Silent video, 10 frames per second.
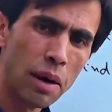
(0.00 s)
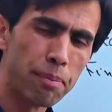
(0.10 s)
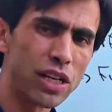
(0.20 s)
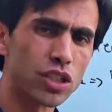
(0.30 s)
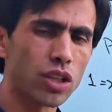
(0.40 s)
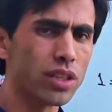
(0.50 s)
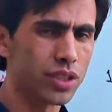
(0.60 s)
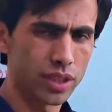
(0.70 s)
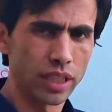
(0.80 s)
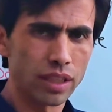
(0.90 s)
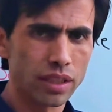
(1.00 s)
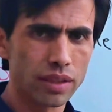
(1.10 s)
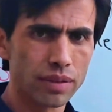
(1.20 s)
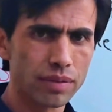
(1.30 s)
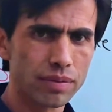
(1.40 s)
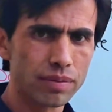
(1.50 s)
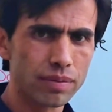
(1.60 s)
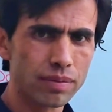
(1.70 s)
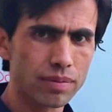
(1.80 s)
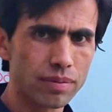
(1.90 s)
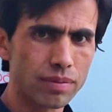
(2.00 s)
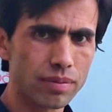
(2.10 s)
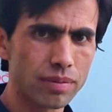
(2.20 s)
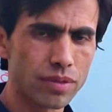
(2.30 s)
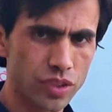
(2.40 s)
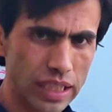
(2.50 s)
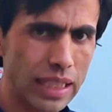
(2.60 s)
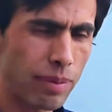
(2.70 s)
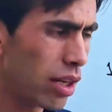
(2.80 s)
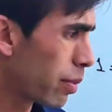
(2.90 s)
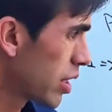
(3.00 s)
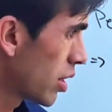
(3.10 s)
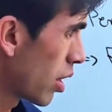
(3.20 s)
budget constraint. Set up our budget